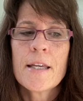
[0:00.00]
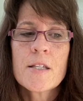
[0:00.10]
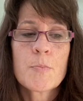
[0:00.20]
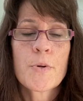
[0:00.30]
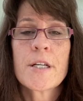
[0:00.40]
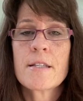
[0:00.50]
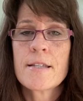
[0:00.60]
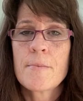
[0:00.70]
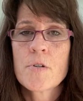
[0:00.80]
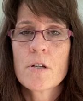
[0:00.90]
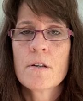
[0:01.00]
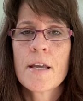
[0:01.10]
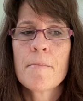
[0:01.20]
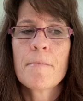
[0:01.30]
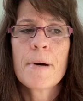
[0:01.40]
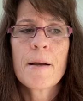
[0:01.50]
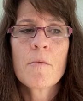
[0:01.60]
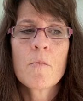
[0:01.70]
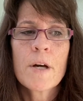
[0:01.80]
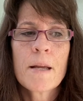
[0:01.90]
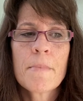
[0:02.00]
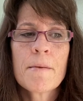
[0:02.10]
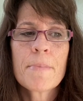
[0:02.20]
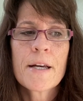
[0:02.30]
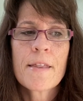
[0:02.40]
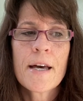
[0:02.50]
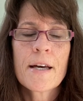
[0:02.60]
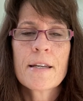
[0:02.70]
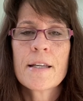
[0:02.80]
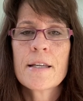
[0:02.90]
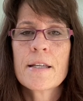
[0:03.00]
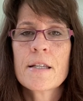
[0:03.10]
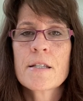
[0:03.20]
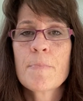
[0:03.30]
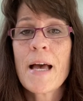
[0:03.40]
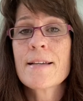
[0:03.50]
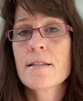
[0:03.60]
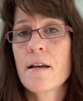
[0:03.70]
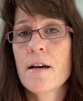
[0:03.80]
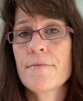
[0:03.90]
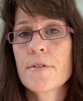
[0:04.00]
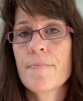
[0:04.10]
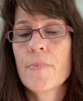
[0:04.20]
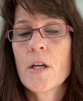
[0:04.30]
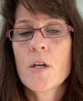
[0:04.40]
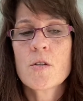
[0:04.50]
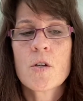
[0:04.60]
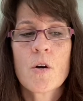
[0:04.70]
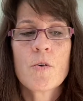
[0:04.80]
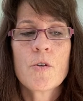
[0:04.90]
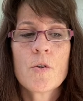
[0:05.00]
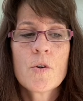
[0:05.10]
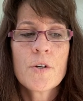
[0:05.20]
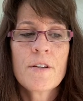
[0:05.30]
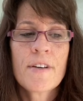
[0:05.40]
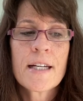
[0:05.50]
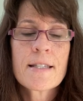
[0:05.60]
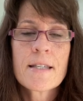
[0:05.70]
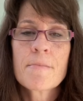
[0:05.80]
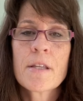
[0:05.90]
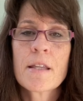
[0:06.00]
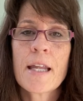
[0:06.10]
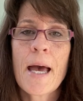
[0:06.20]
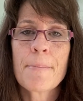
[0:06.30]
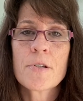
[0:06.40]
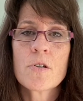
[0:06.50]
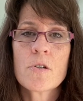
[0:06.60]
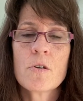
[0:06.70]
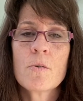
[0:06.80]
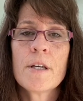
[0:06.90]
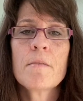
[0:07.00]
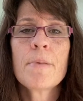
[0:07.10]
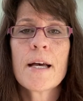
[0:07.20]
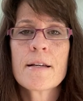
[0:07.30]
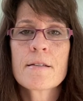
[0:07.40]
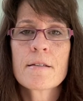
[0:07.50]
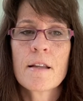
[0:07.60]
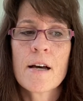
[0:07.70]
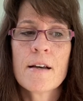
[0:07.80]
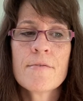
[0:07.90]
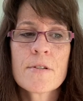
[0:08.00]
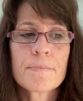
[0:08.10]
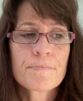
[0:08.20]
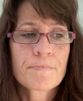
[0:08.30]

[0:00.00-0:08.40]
is preconception. And by what I mean by that is past lives. So you could have had something that happened to you in past lives